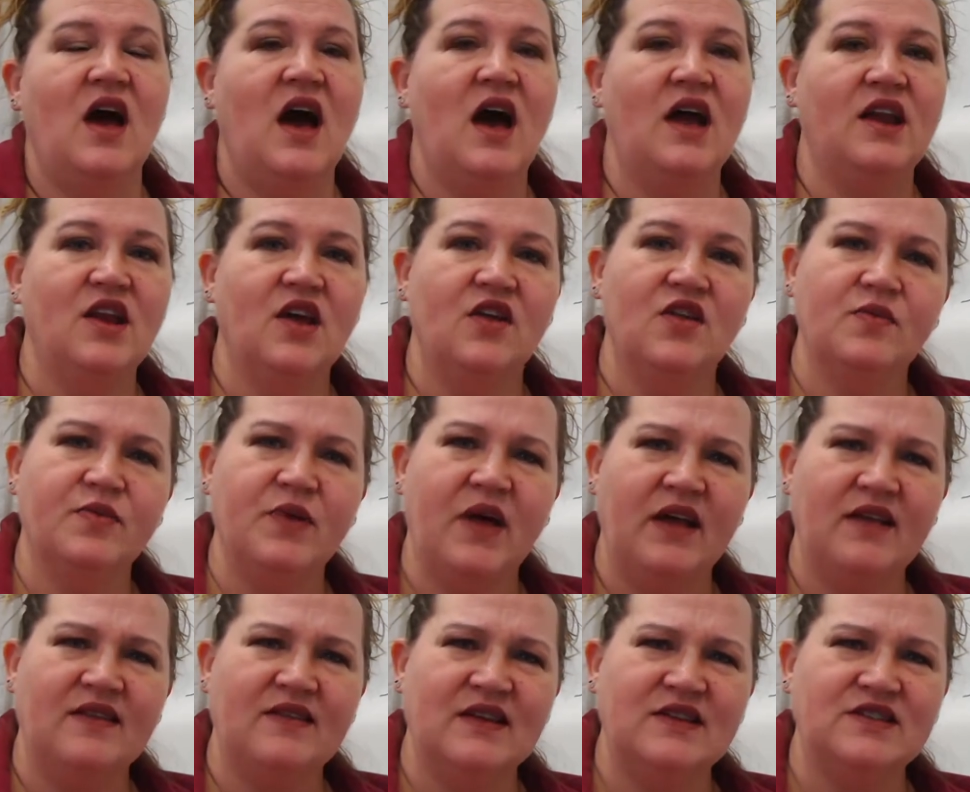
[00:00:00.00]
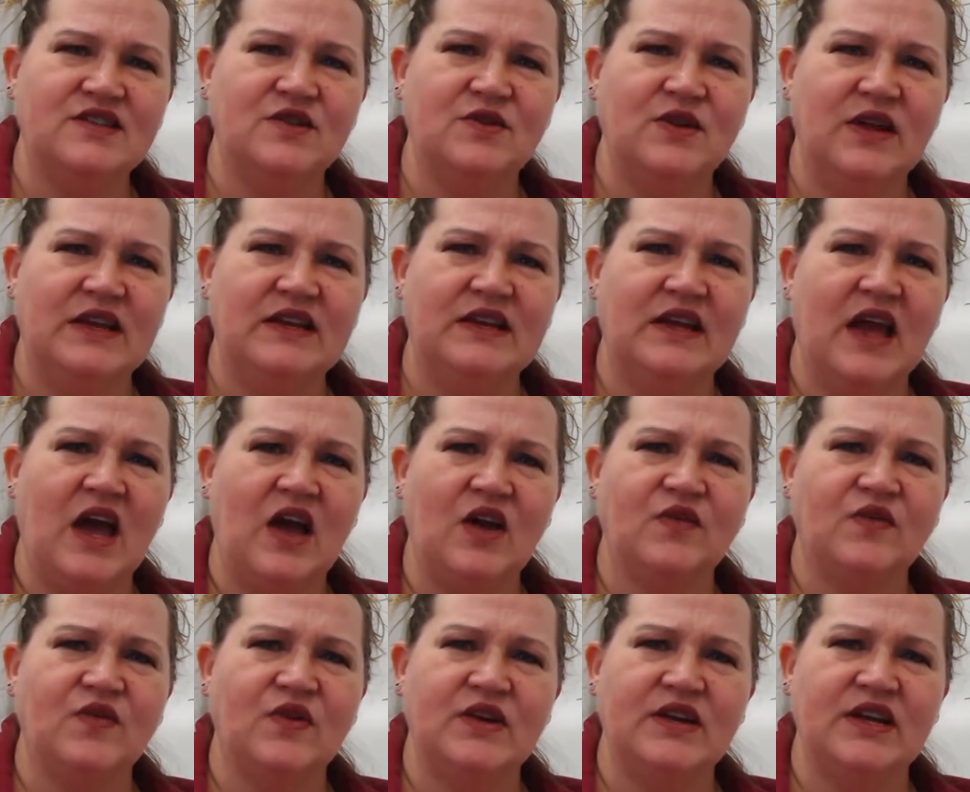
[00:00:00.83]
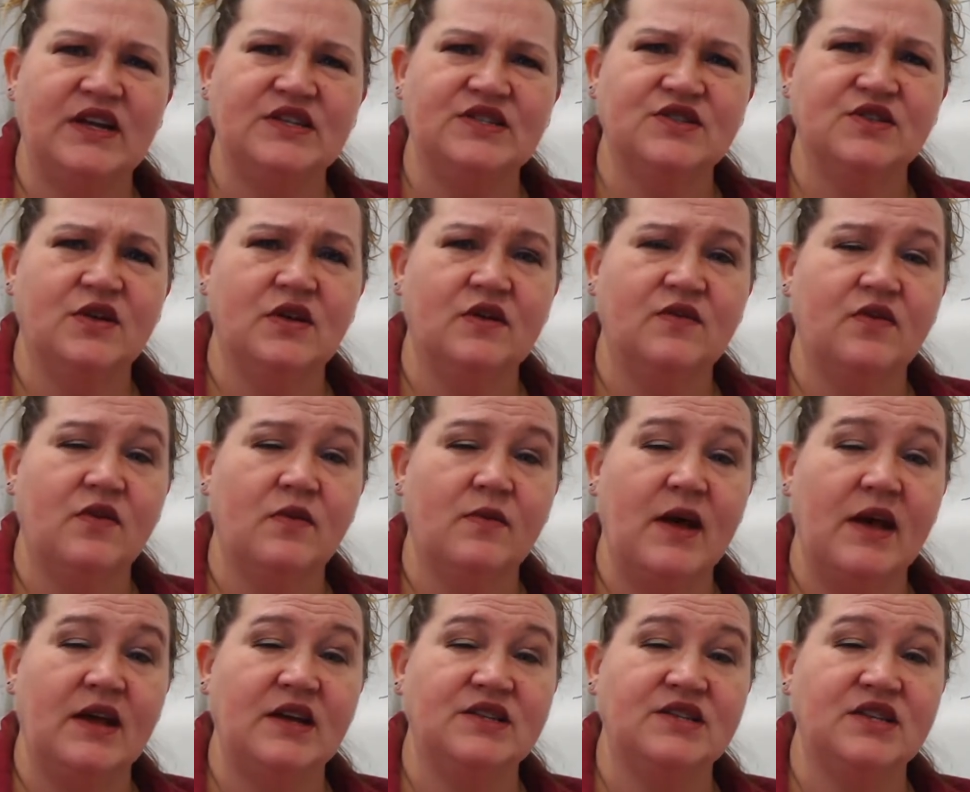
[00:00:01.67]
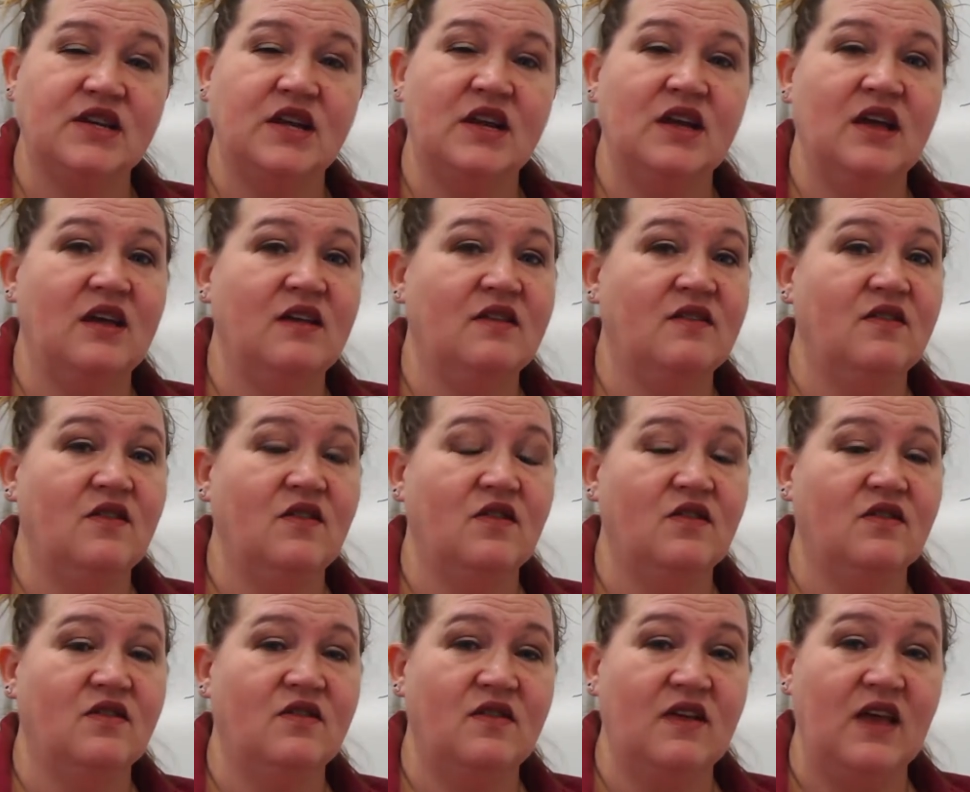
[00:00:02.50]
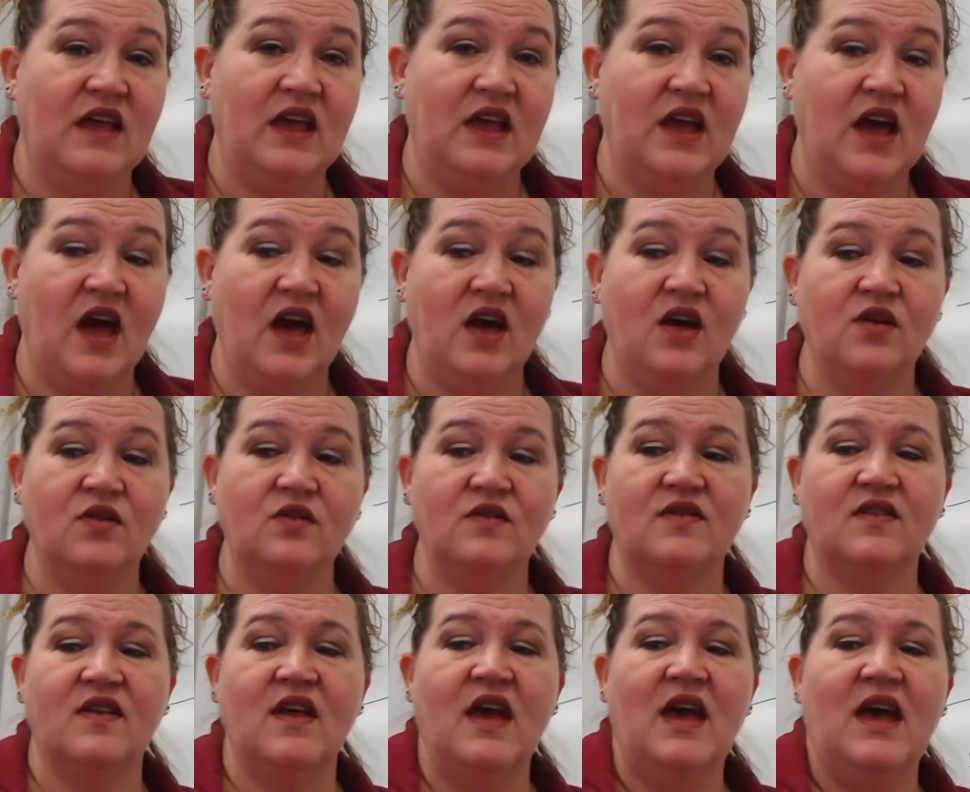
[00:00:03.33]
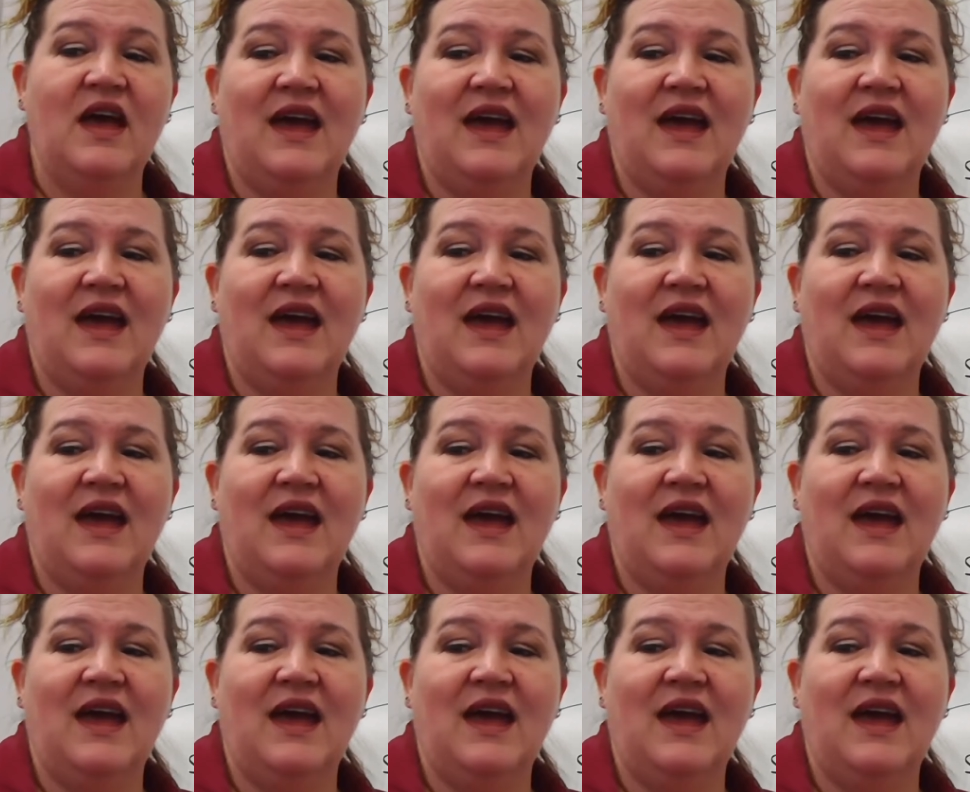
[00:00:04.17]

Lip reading: Another place that you need to go for additional information is your Z codes.